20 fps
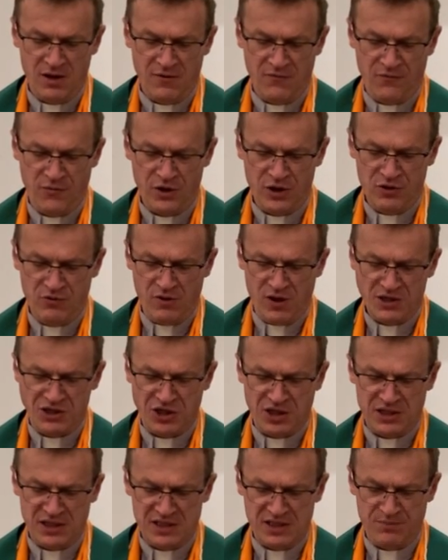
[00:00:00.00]
for you are
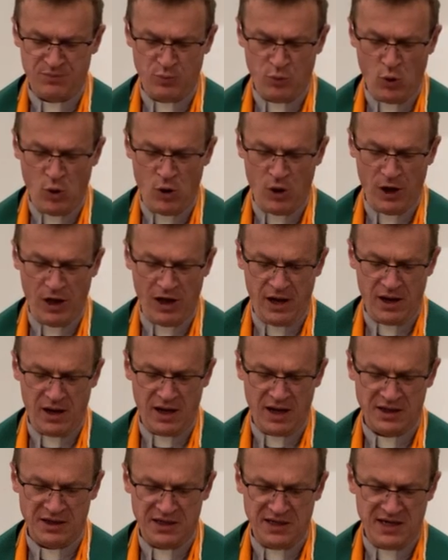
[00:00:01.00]
just a boy,
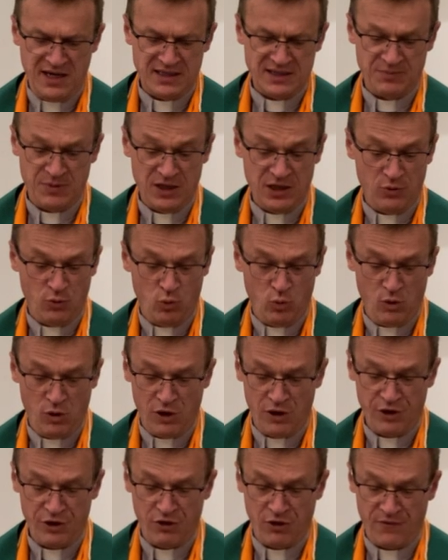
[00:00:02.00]
and he has been a
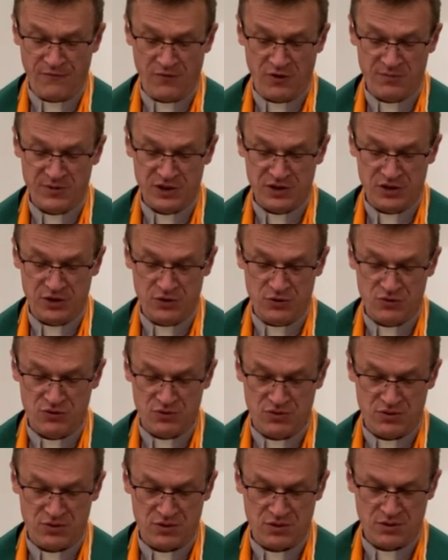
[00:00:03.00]
warrior from his
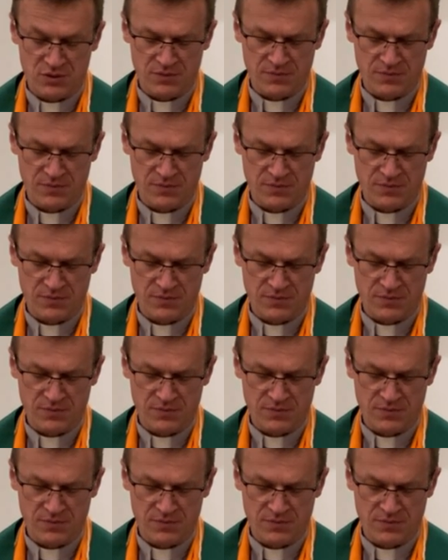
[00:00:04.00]
youth."